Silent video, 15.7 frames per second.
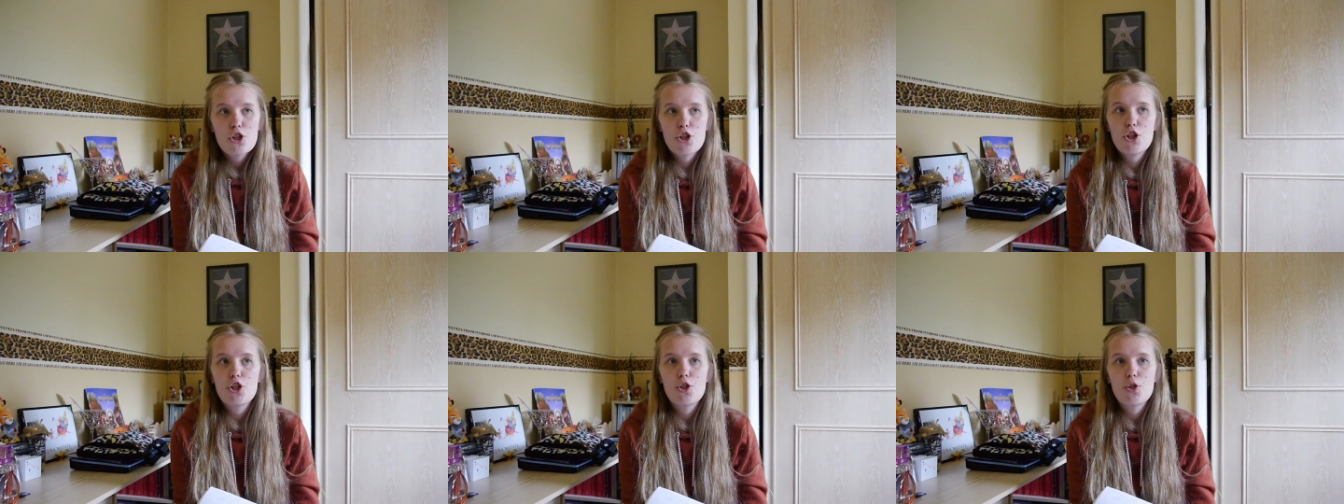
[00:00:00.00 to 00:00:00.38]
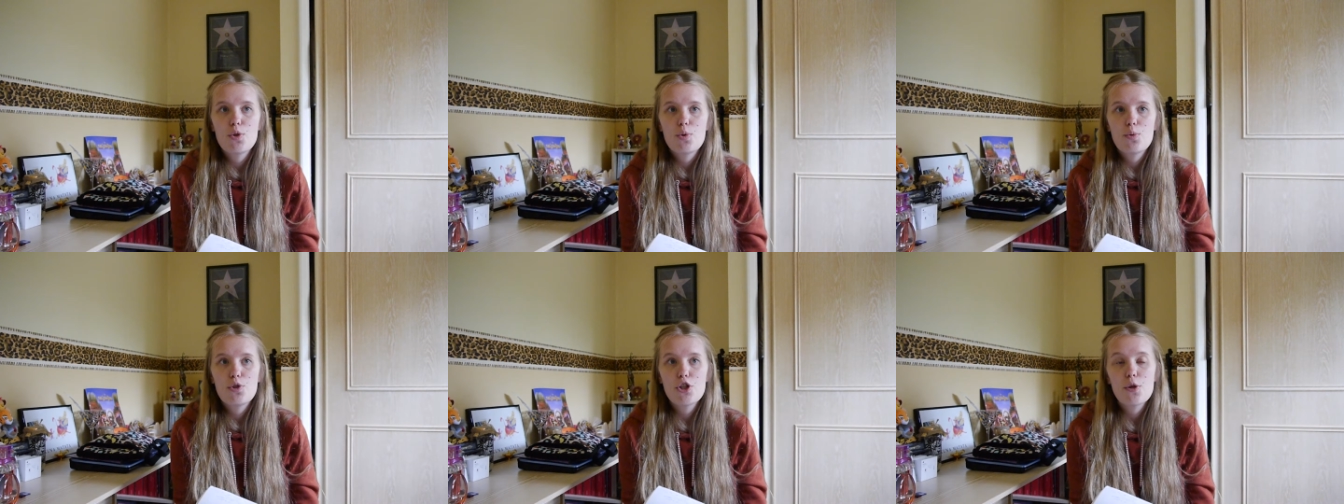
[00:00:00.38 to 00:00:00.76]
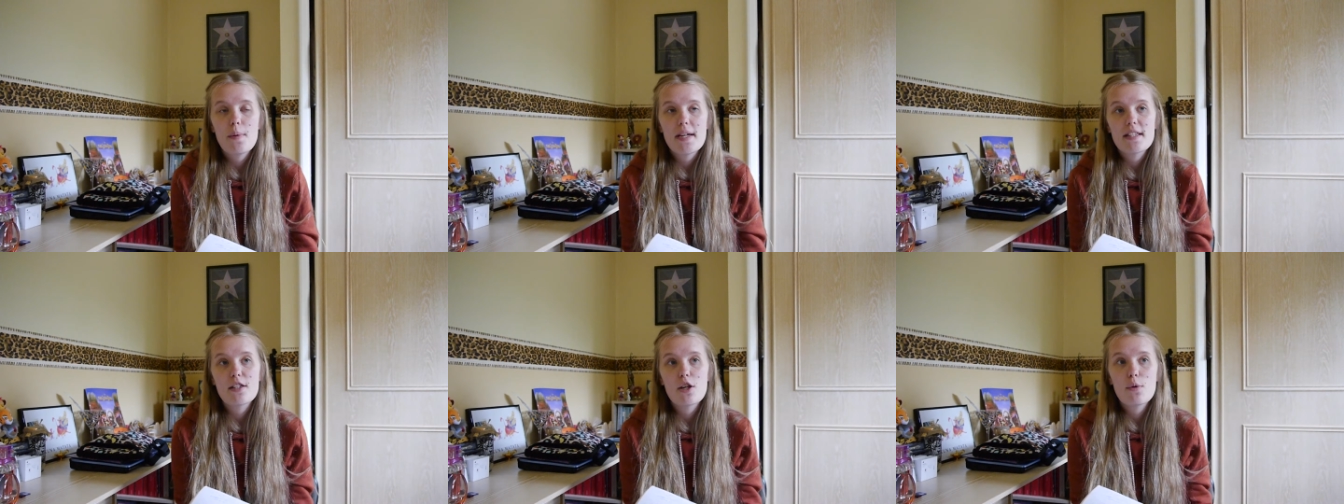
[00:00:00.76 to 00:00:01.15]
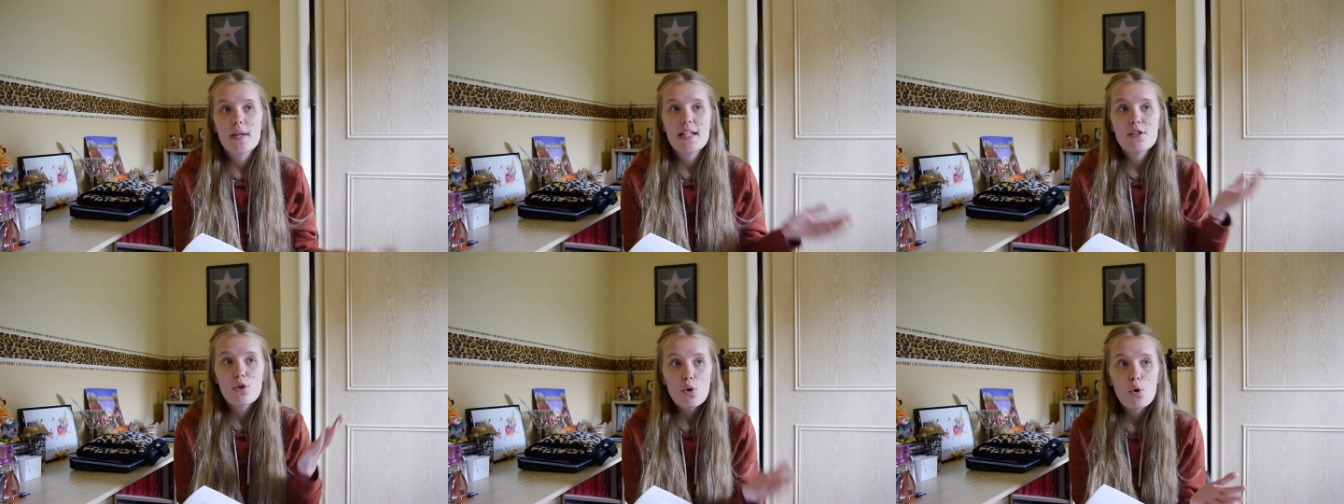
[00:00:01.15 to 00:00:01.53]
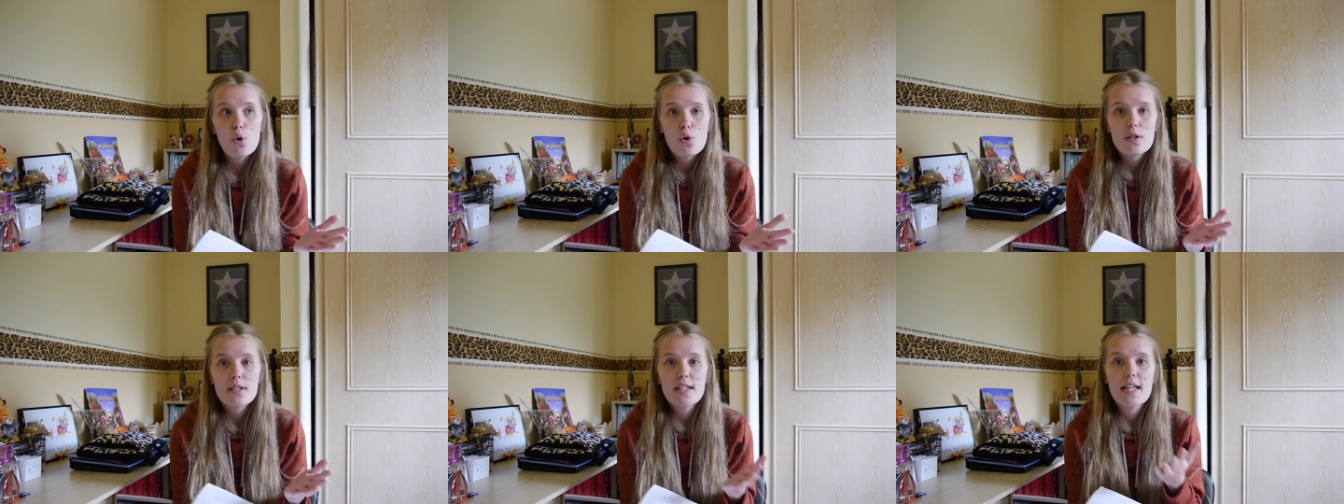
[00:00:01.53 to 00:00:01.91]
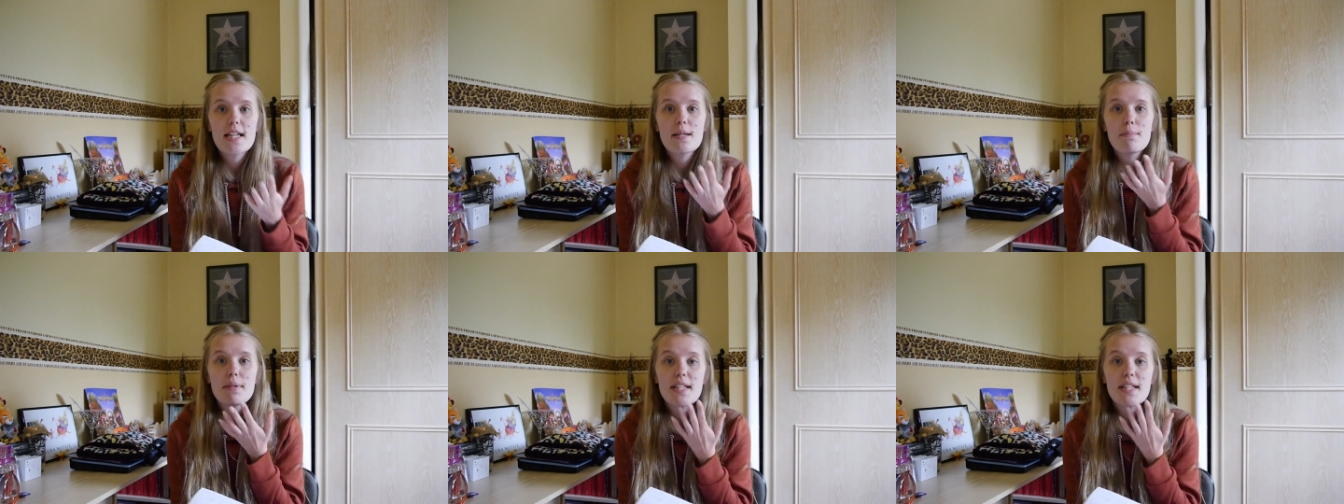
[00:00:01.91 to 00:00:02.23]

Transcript: to it. So he talks in